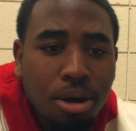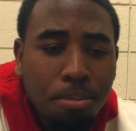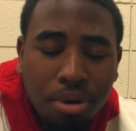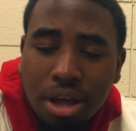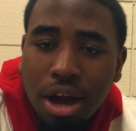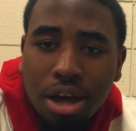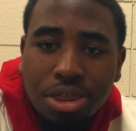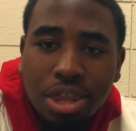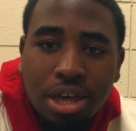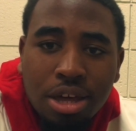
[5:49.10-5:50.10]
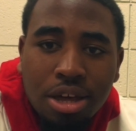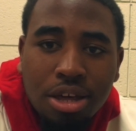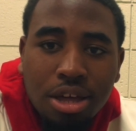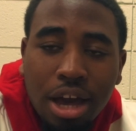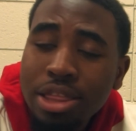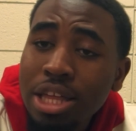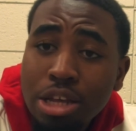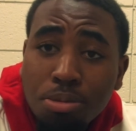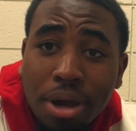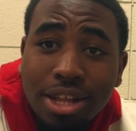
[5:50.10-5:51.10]
But yeah, I think that's
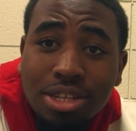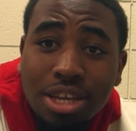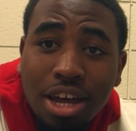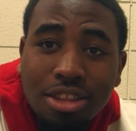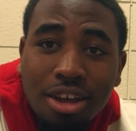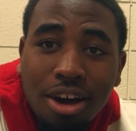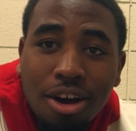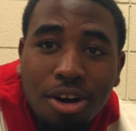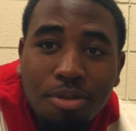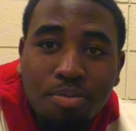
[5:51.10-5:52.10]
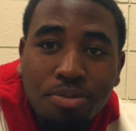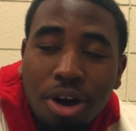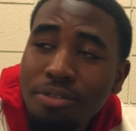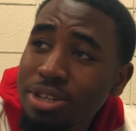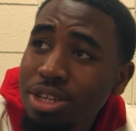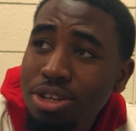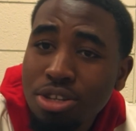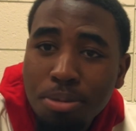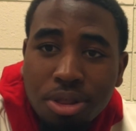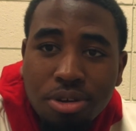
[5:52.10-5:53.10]
where my head is at. Obviously, there's
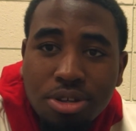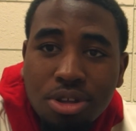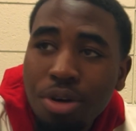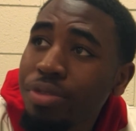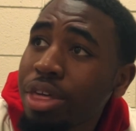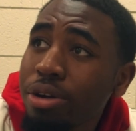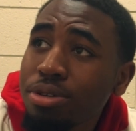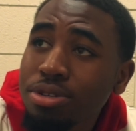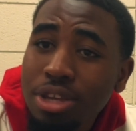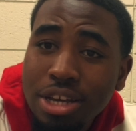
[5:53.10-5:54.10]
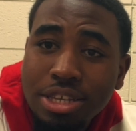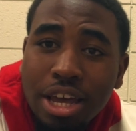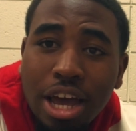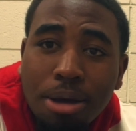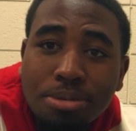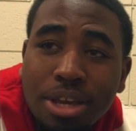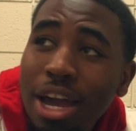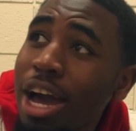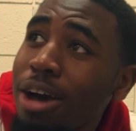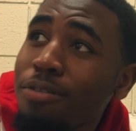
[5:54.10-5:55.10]
some other stuff. There's exams. I
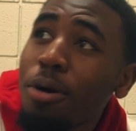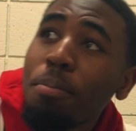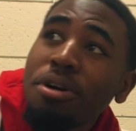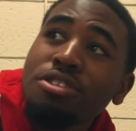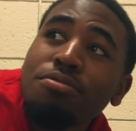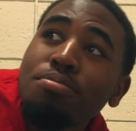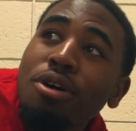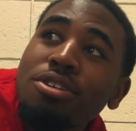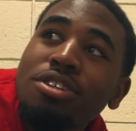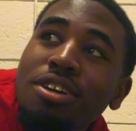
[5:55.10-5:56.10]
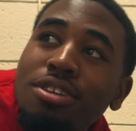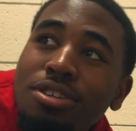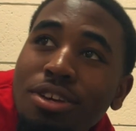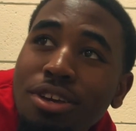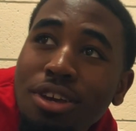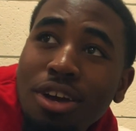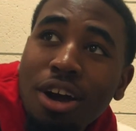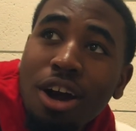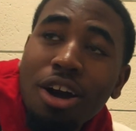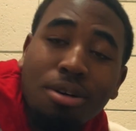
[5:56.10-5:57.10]
have a bunch of projects,
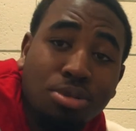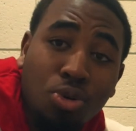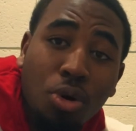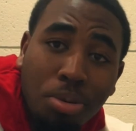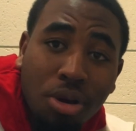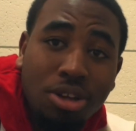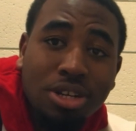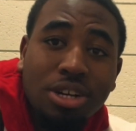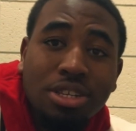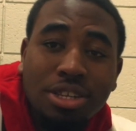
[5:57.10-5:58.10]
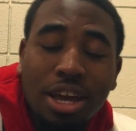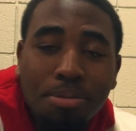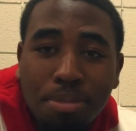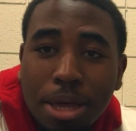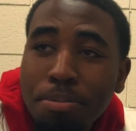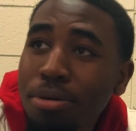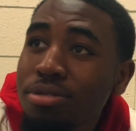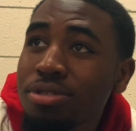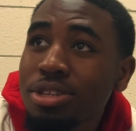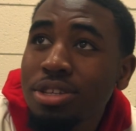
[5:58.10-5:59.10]
school projects and
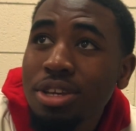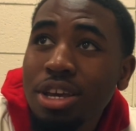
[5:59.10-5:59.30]
papers,